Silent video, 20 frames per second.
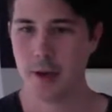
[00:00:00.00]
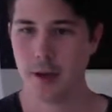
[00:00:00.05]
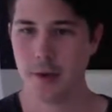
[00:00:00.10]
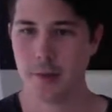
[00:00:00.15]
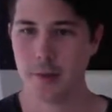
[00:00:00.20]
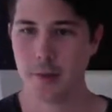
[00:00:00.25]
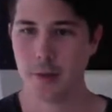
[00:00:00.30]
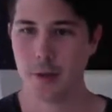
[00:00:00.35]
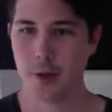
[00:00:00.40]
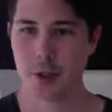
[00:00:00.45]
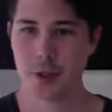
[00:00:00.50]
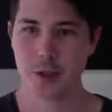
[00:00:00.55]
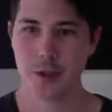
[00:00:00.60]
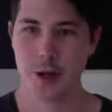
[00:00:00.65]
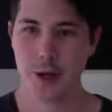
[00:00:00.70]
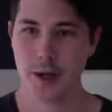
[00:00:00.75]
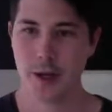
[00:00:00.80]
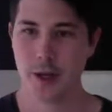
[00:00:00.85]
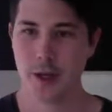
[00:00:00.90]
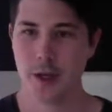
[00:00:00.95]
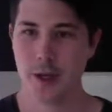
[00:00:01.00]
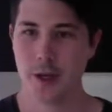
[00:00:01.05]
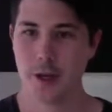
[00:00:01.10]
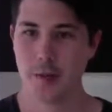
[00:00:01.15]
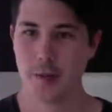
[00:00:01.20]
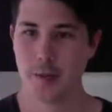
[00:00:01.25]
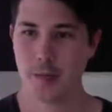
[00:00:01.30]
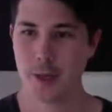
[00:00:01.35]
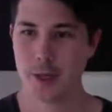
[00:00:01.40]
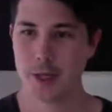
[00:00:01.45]
I'm from Australia and
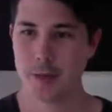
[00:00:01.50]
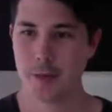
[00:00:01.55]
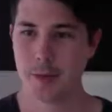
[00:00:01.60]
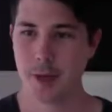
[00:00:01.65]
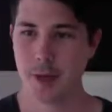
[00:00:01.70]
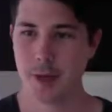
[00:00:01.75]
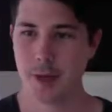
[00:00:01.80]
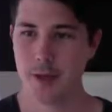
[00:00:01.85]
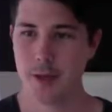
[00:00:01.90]
I'm a Peach player.